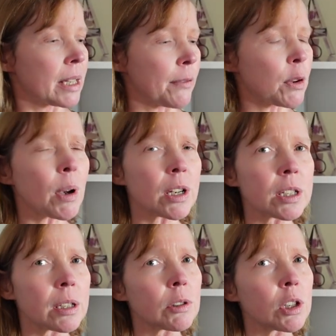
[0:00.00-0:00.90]
Now, if you want
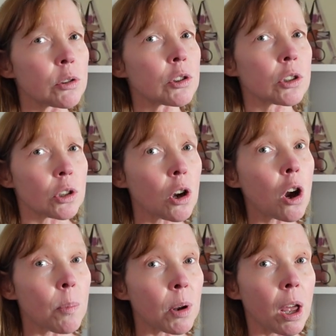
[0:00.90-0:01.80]
to use just a
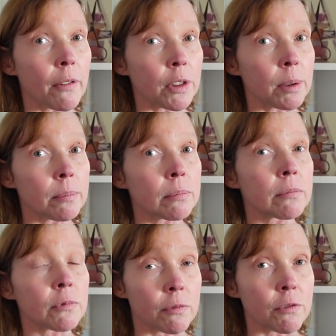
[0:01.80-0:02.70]
couple of them
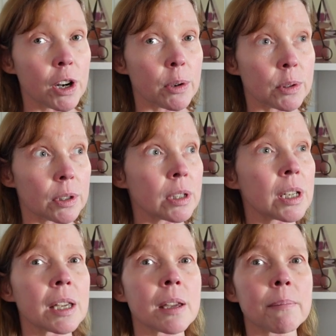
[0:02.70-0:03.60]
from frozen,
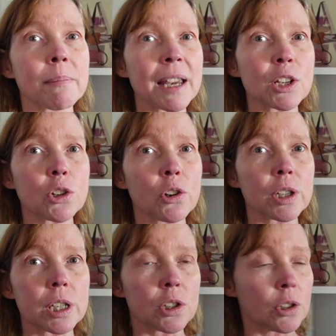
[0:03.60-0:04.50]
make sure
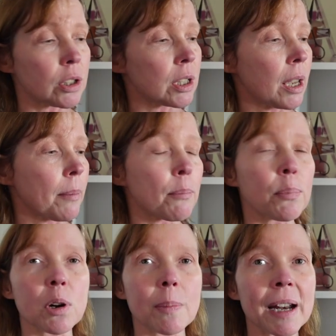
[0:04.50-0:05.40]
that you just um,
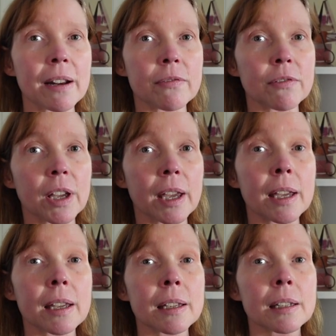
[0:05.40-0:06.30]
pour a bit of uh,
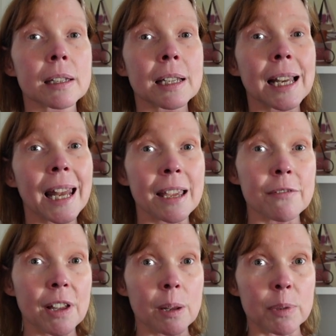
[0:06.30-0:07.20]
cling
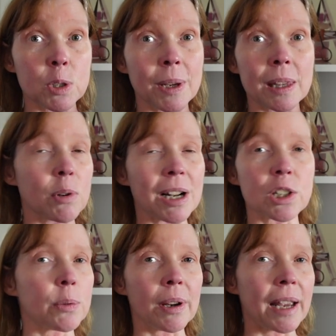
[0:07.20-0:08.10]
film between them or
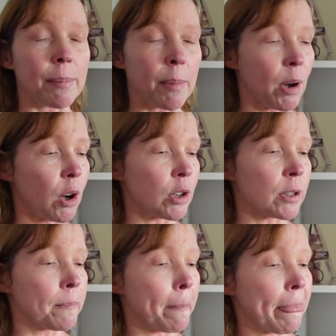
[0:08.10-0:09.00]
else you won't get them apart.
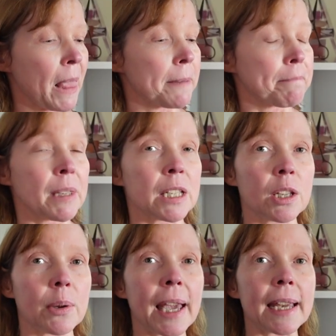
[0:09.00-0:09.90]

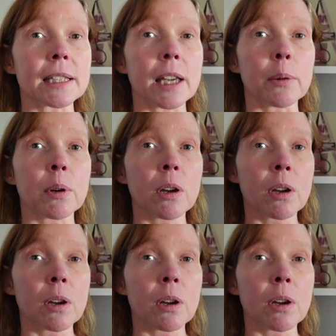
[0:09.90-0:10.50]
So okay, so